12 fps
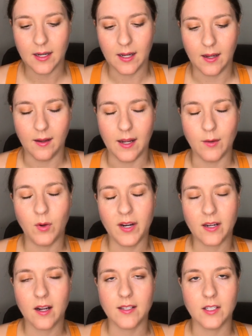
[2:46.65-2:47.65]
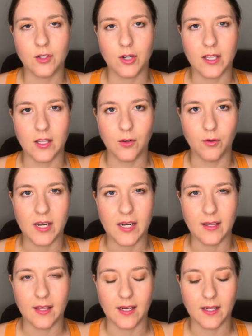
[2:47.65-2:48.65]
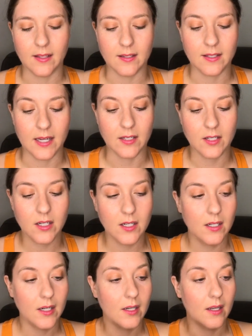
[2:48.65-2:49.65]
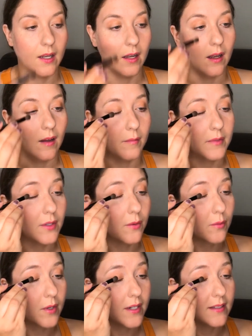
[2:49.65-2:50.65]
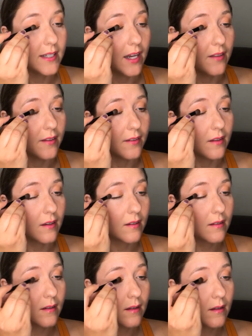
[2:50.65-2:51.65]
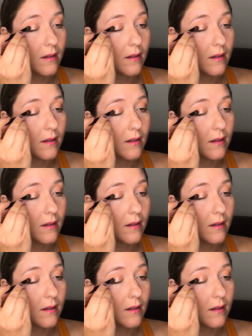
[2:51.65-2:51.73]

I wanna concentrate the green, I think, in the center. So we're gonna see how this looks.